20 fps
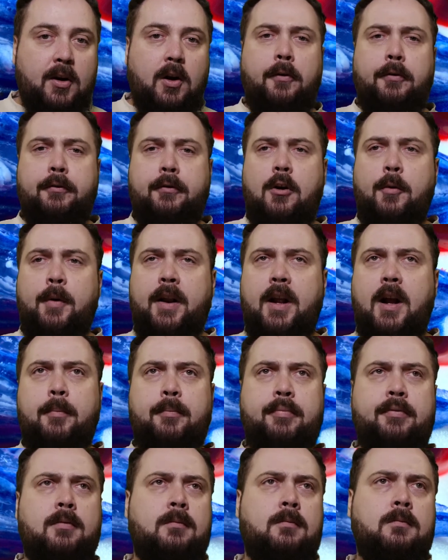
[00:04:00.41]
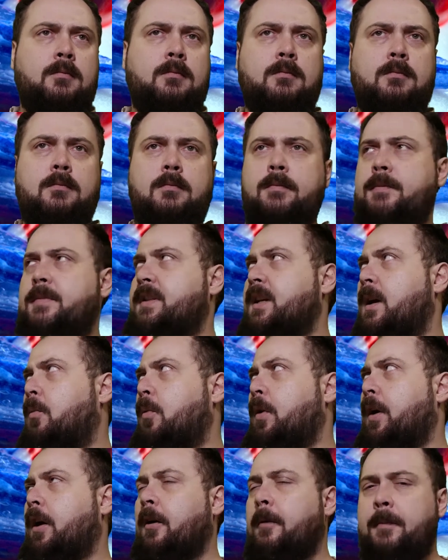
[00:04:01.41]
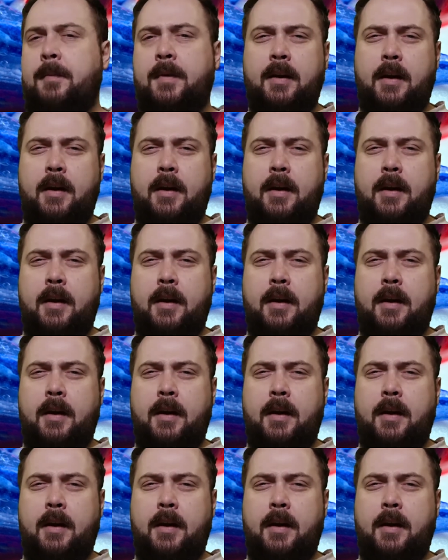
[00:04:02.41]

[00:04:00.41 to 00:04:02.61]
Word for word: I'll throw it up somewhere.